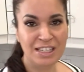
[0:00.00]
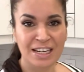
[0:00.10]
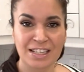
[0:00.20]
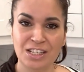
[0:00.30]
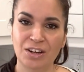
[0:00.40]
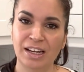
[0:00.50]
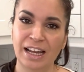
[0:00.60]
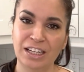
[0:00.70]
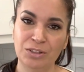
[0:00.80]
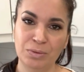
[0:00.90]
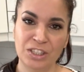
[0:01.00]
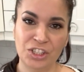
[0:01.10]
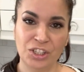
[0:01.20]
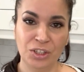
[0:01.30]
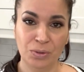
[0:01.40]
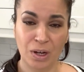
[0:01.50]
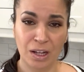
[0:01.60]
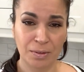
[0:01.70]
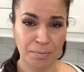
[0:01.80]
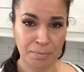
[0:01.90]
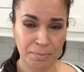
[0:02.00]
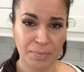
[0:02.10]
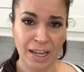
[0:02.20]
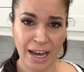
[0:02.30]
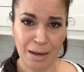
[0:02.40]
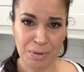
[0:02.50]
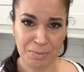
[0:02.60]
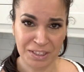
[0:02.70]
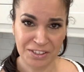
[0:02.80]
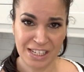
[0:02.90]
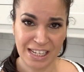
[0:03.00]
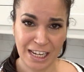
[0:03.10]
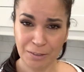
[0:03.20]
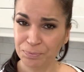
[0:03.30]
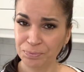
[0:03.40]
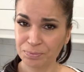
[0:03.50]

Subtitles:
Day, so I'd like to wish you all happy Mother's Day